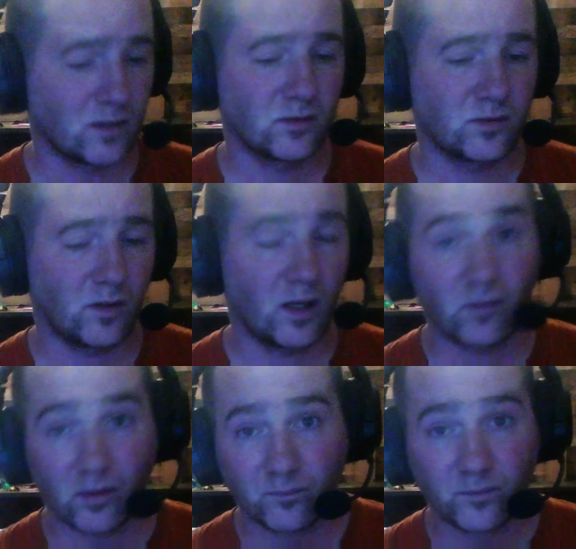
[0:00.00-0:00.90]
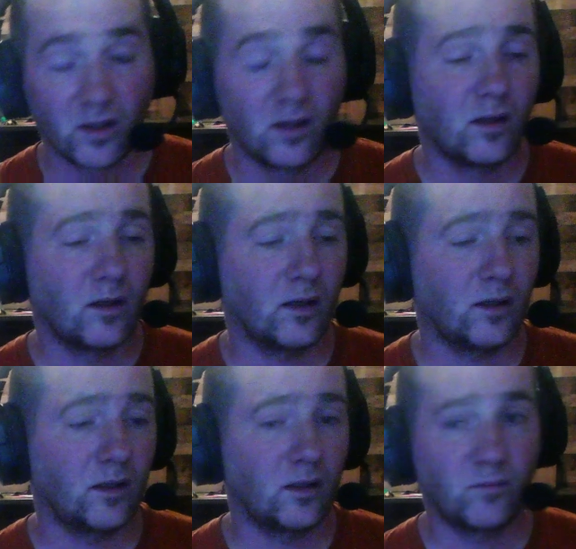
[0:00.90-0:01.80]
So anyway,
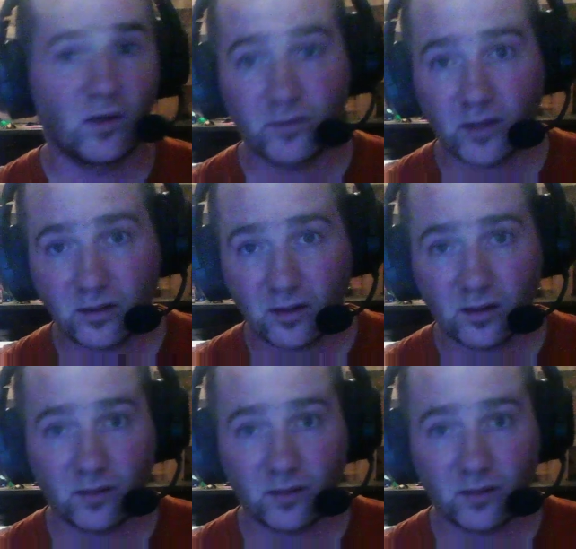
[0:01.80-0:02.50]
hope you like that.